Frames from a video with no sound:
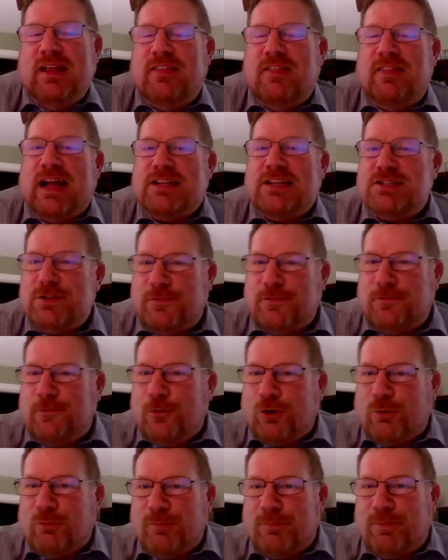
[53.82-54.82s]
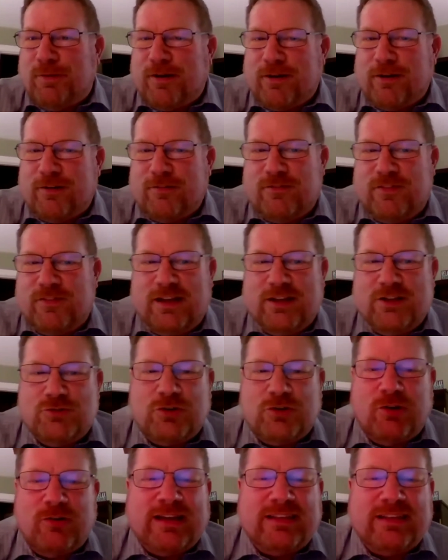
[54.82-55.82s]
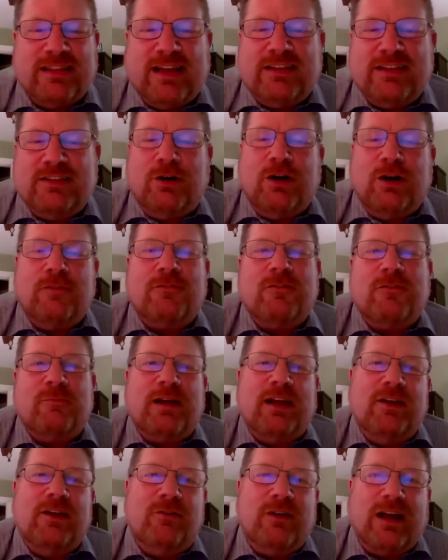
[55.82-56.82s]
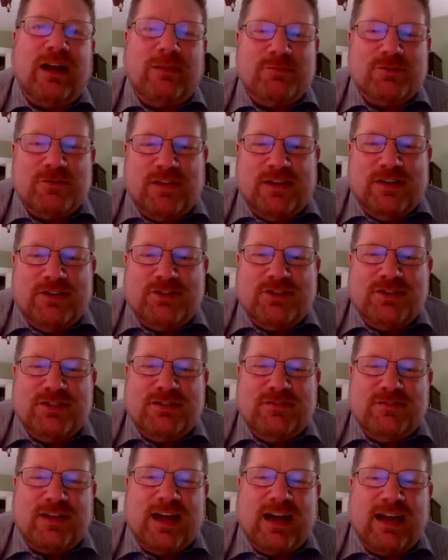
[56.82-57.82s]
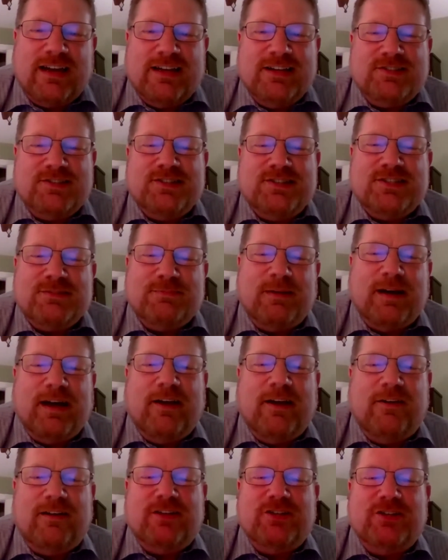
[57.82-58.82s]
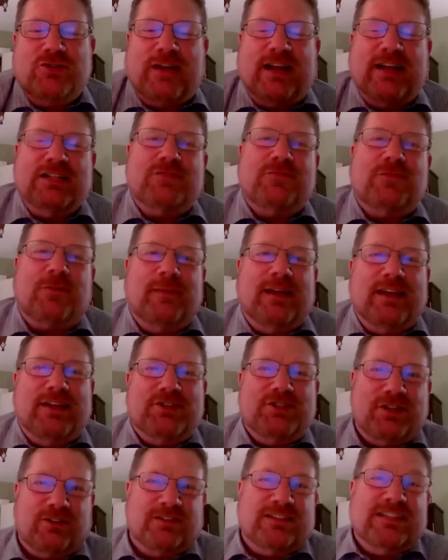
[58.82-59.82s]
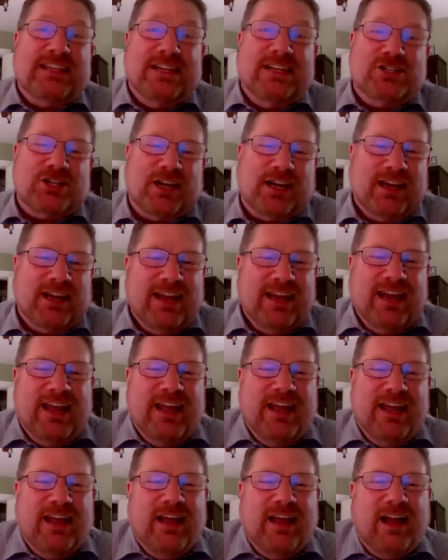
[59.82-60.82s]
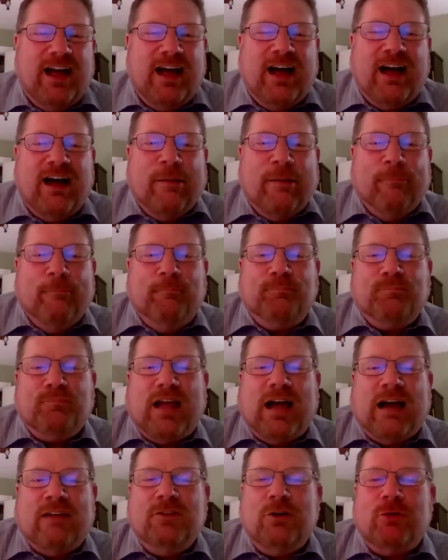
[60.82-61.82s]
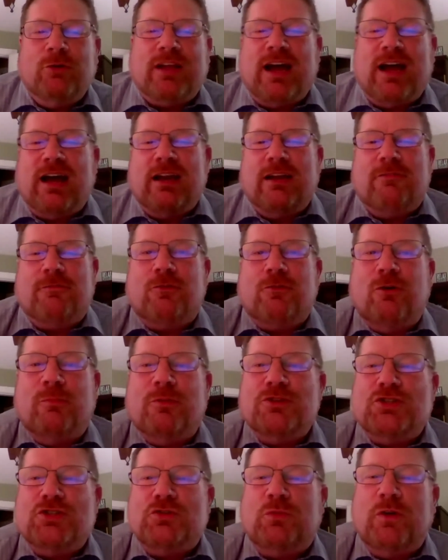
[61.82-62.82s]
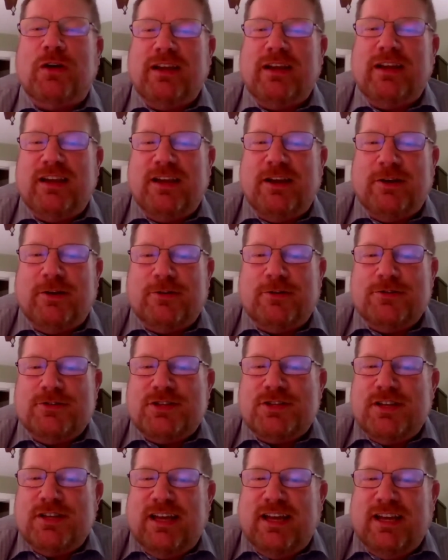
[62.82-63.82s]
That's the formal part of the intro. I'd like to offer my own observations of Connie's inspired and transformational teaching. I've known Connie for almost 20 years